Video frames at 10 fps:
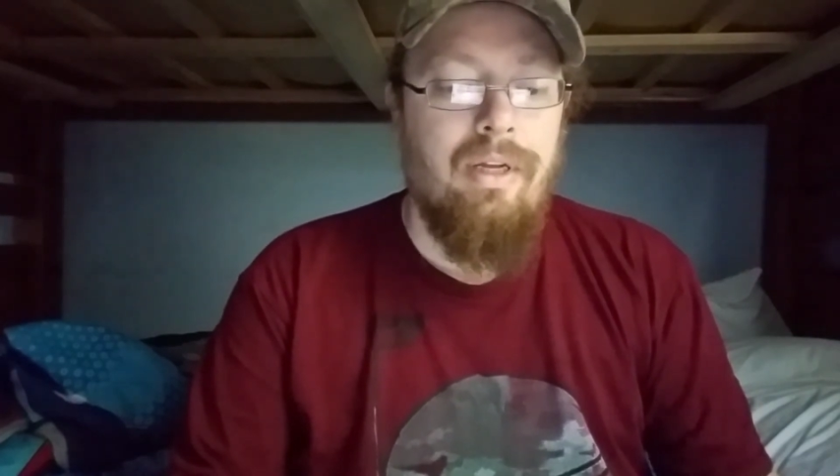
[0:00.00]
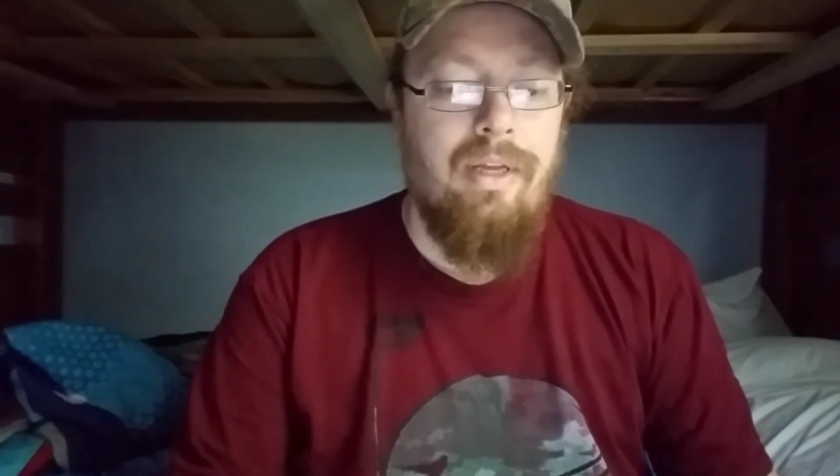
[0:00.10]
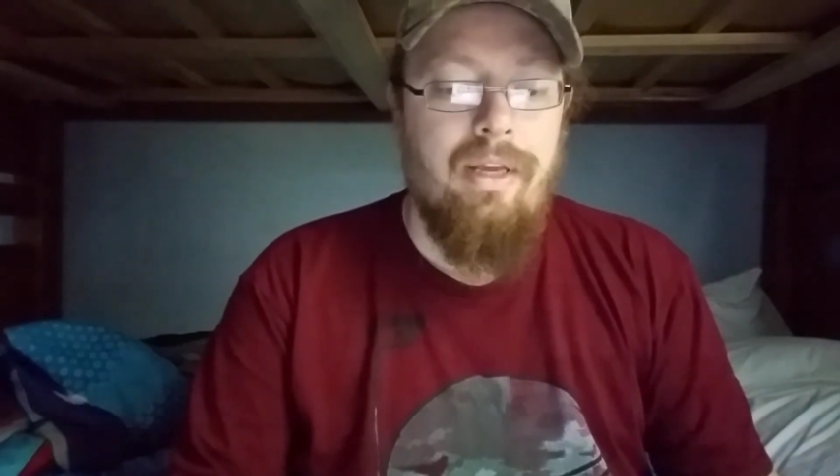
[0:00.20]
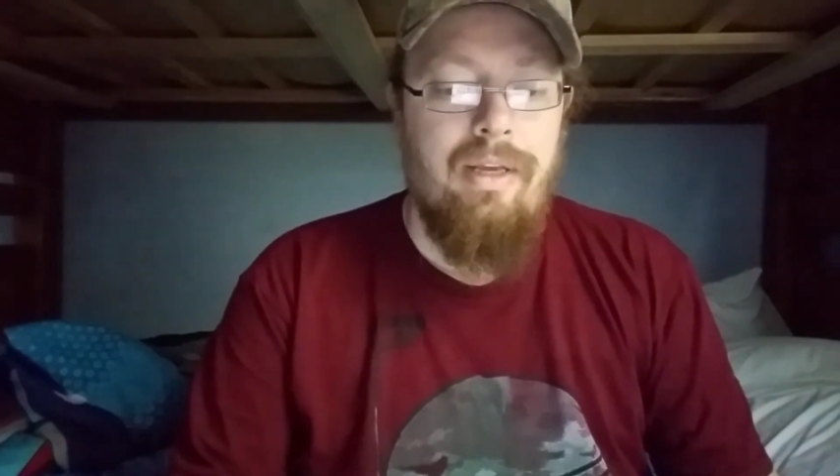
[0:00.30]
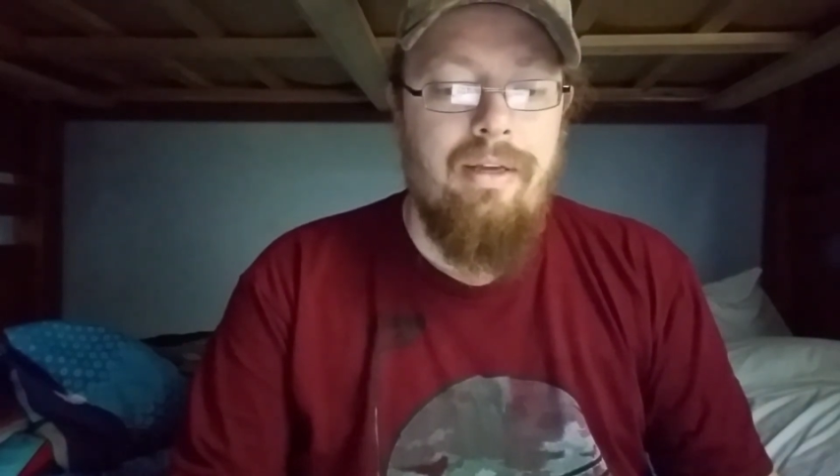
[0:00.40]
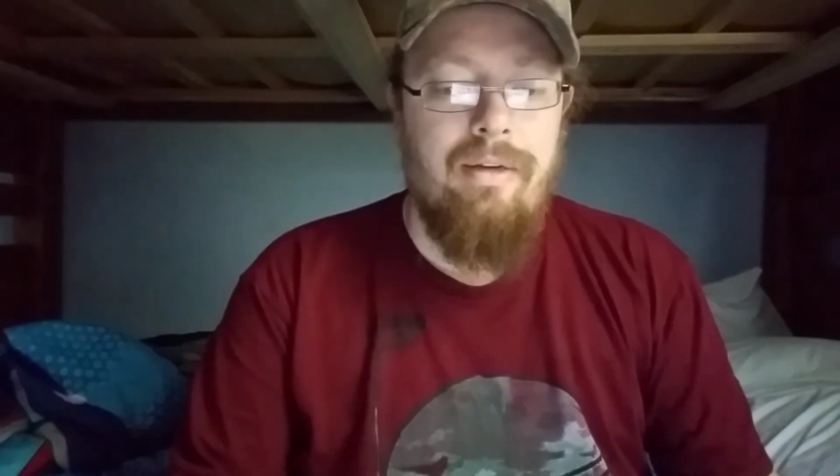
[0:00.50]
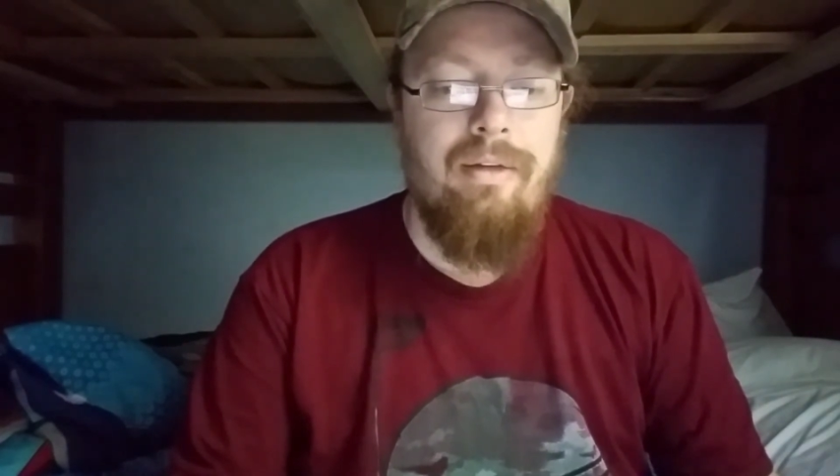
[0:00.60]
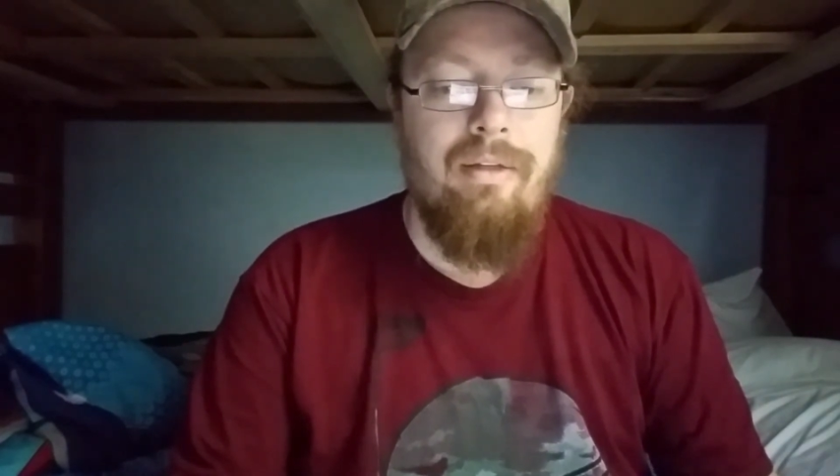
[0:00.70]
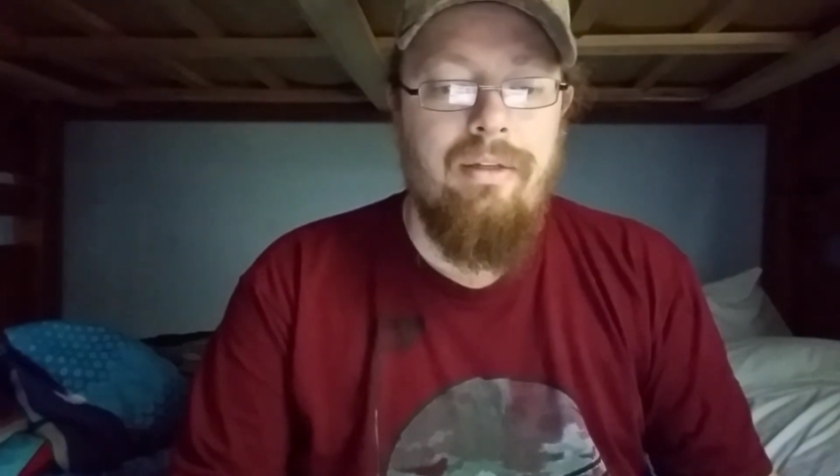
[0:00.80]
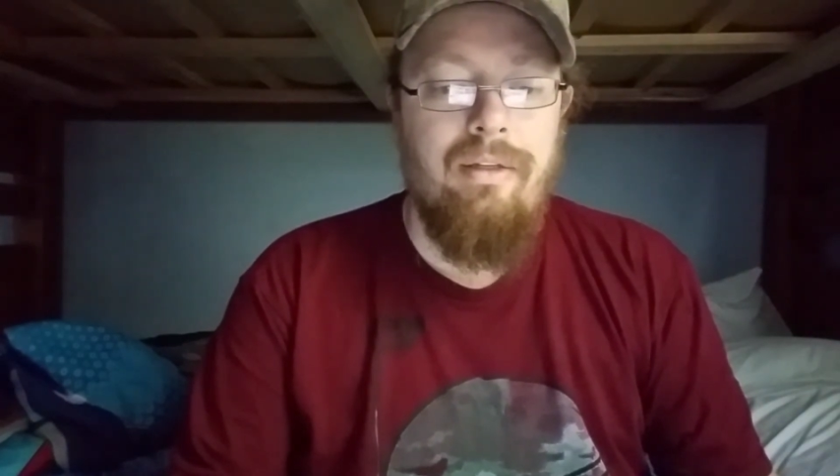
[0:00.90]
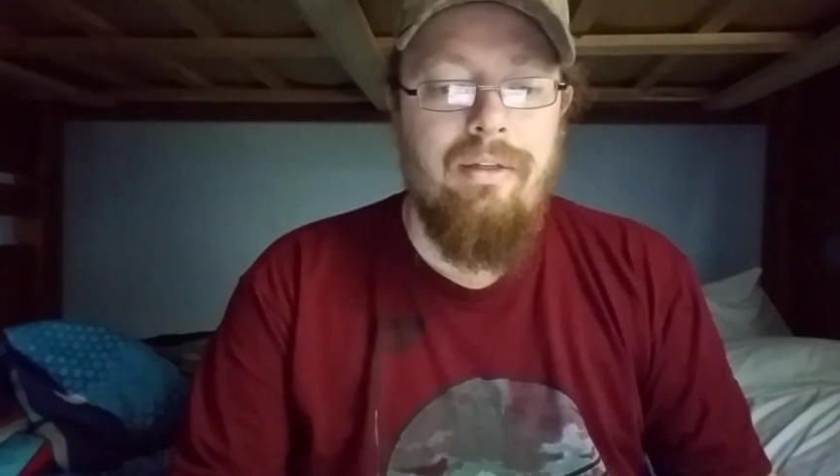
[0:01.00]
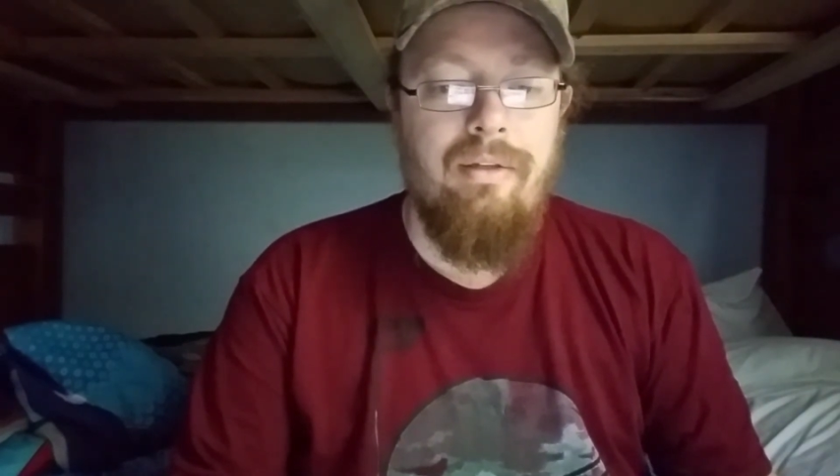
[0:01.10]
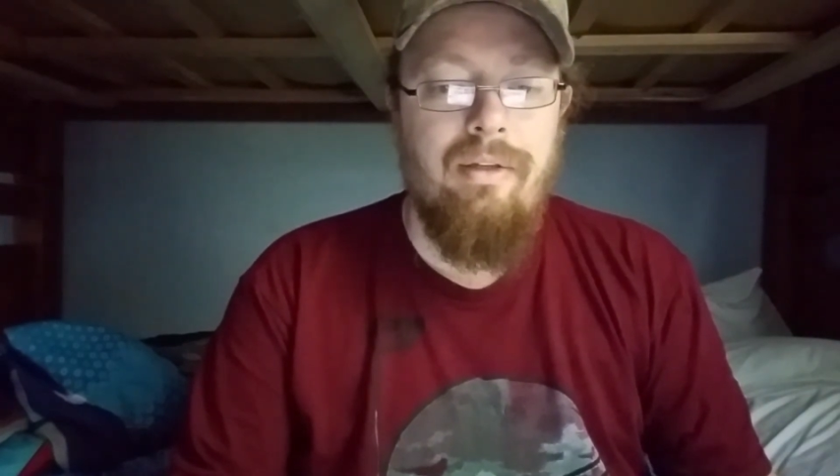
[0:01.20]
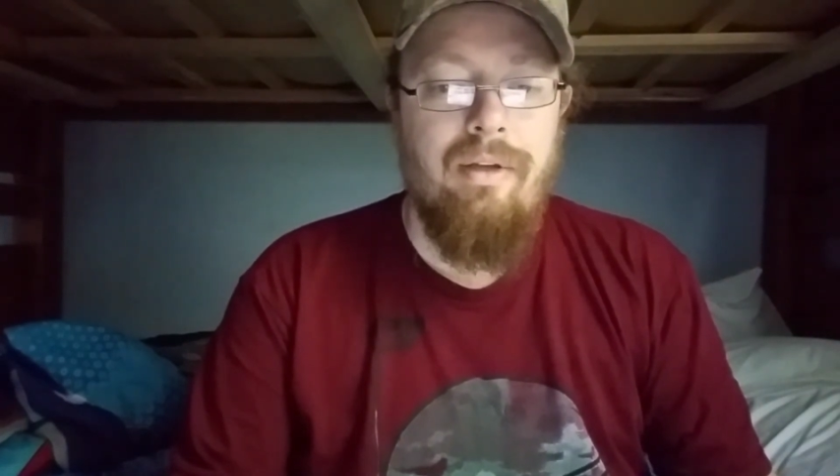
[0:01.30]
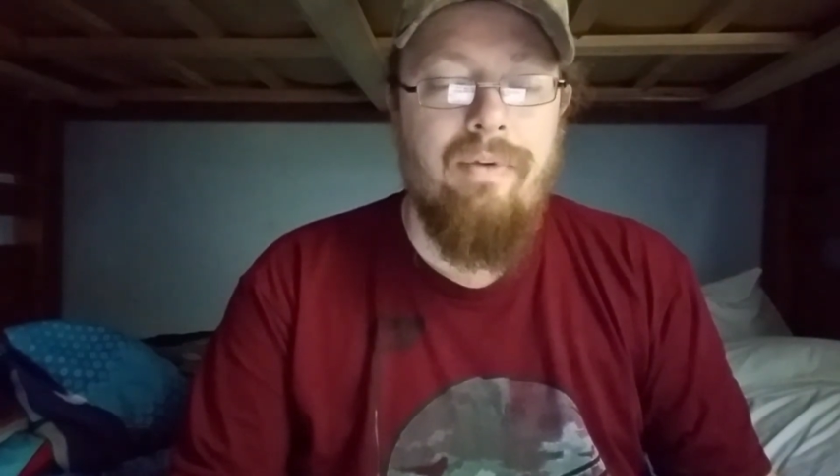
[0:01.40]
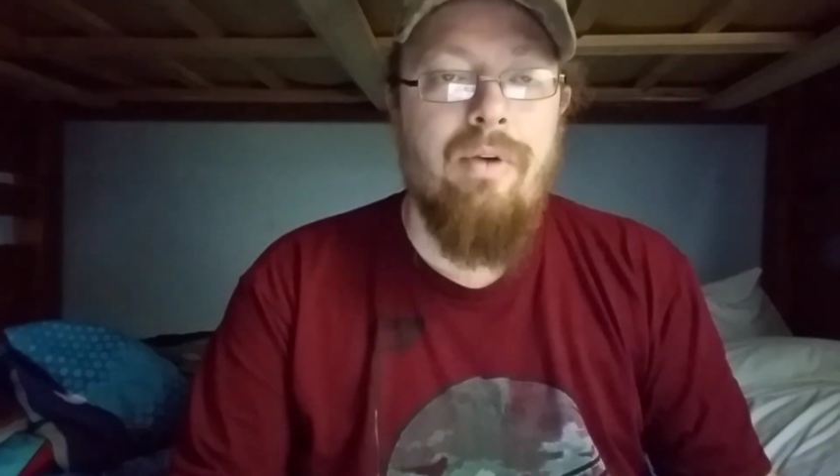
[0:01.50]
If